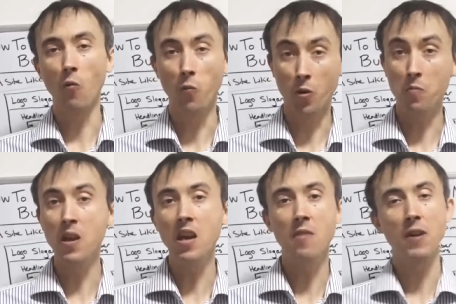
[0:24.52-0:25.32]
for
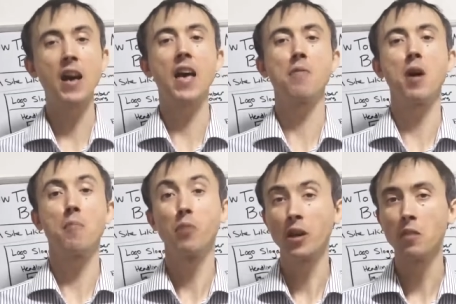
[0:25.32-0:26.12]
me, if I had
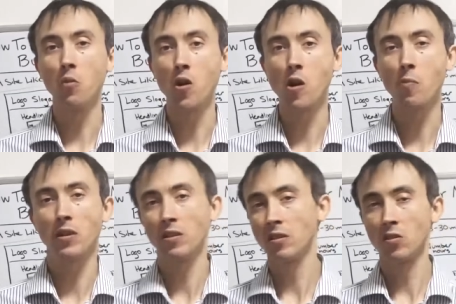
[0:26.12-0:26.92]
a brick and mortar
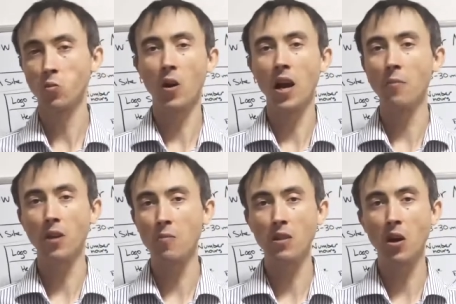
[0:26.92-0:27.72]
business, is what I'm
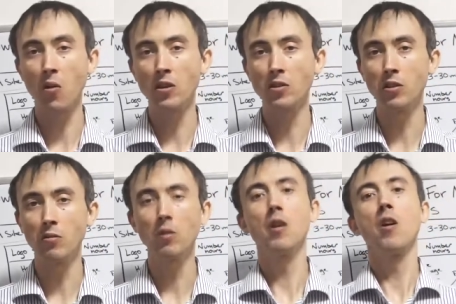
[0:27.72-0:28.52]
going to be going
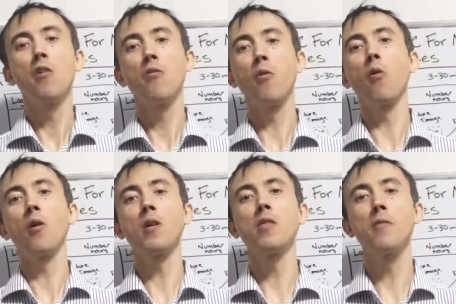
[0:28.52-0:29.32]
to
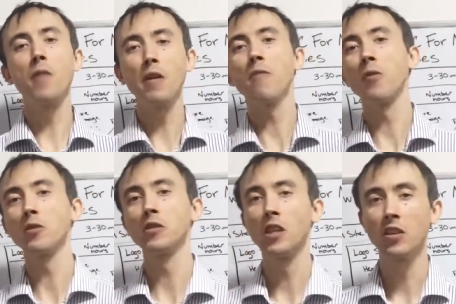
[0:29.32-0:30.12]
for the very
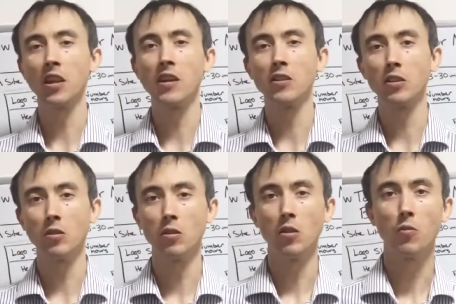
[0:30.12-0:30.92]
first thing that I
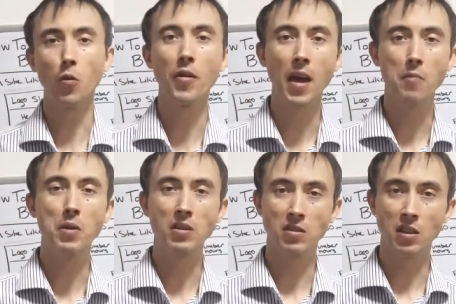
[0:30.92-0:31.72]
do for that
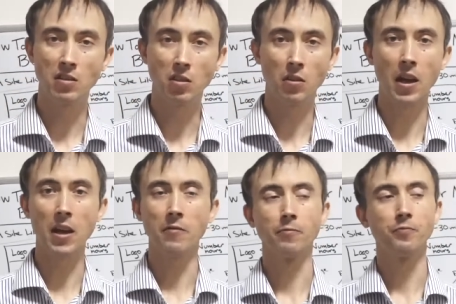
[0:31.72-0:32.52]
business,
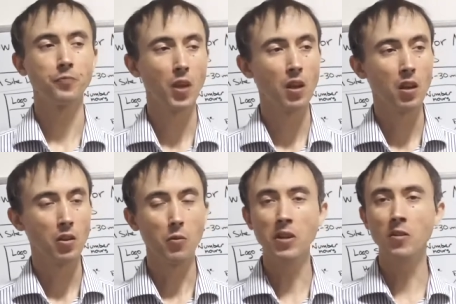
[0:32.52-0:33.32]
okay?
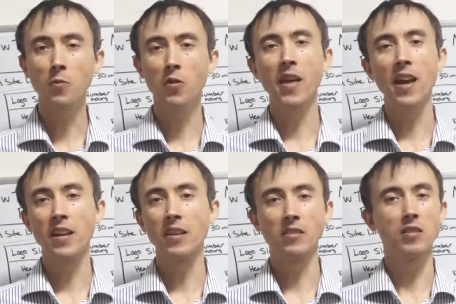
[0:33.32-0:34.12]
The reason for that
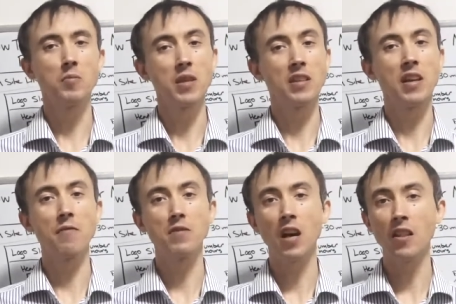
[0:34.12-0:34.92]
is because
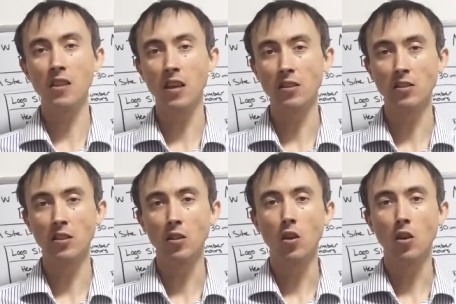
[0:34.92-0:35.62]
I've done this